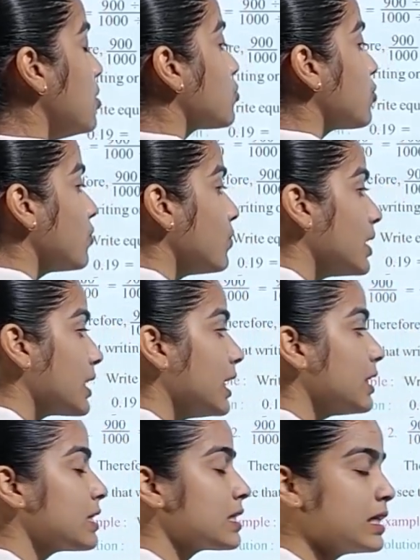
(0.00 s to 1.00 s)
So you will
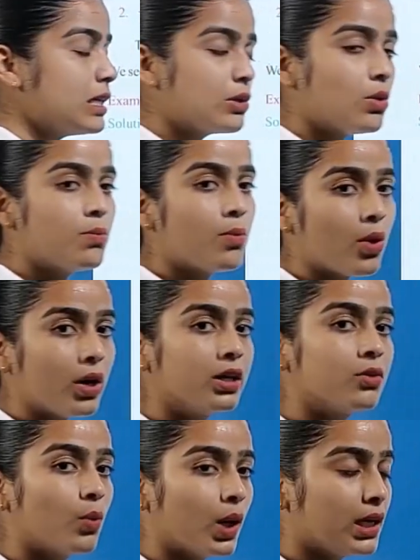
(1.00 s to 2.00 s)
get
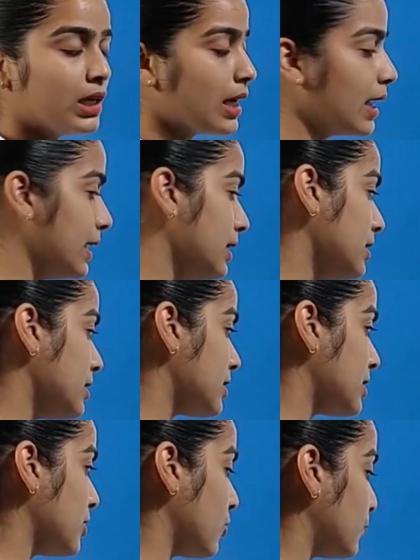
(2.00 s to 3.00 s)

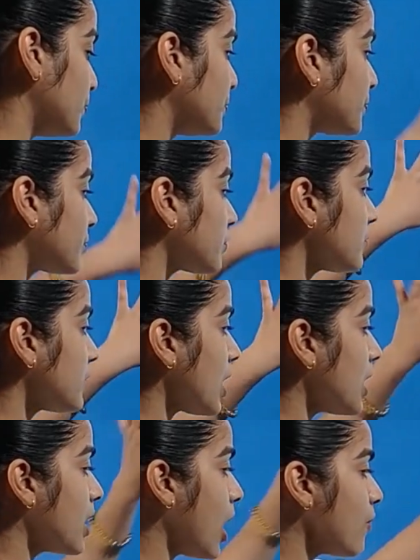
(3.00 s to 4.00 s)
0.190.
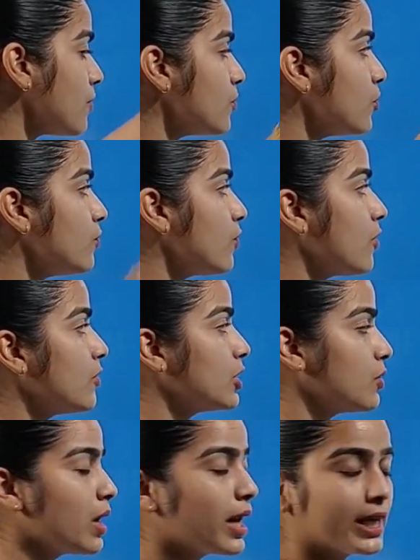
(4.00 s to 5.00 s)
Now we move forward
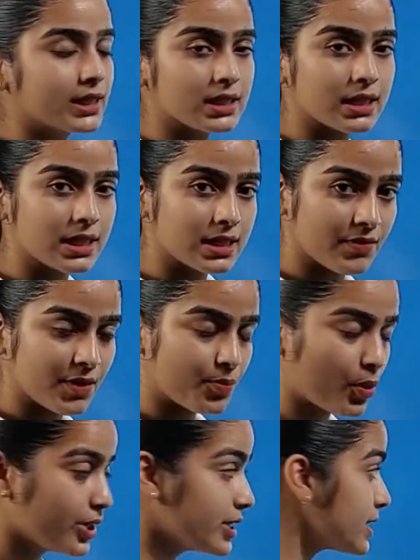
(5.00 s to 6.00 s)
to our exercise
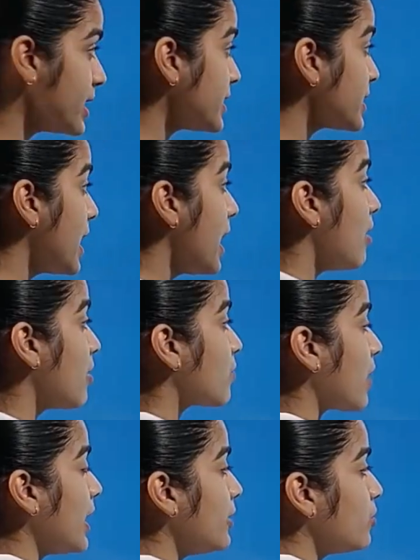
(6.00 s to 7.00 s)
7.6.
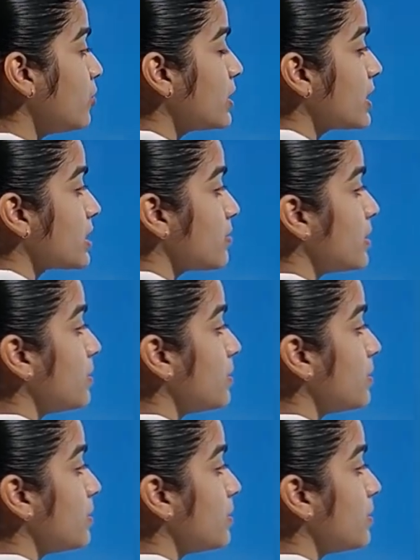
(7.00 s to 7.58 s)
Write 2 decimal